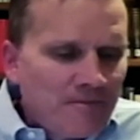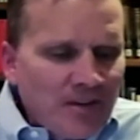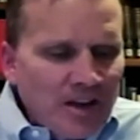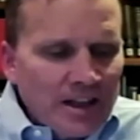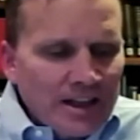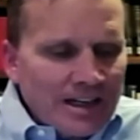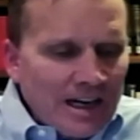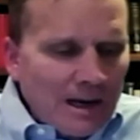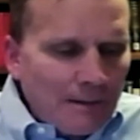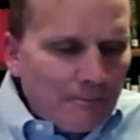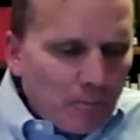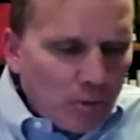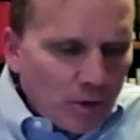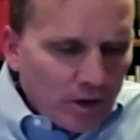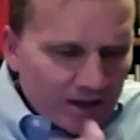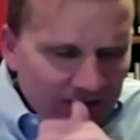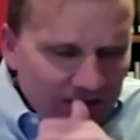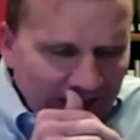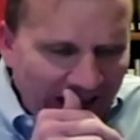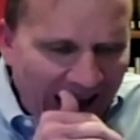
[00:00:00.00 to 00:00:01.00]
filling up
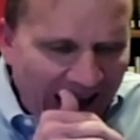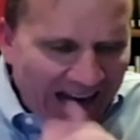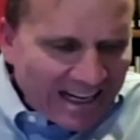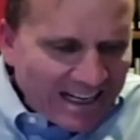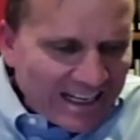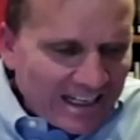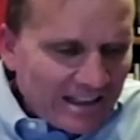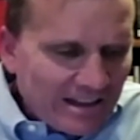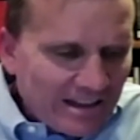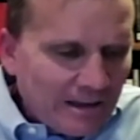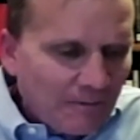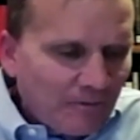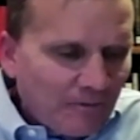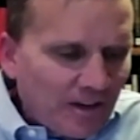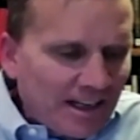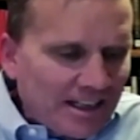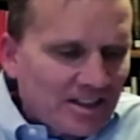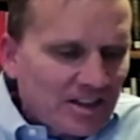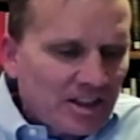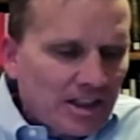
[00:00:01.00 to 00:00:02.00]
what is lacking in the
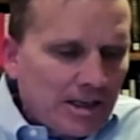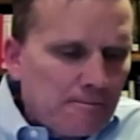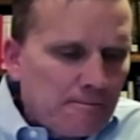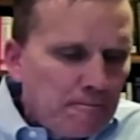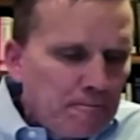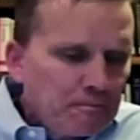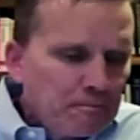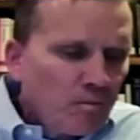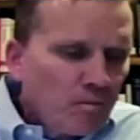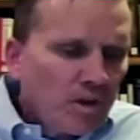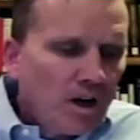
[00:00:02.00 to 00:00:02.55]
affliction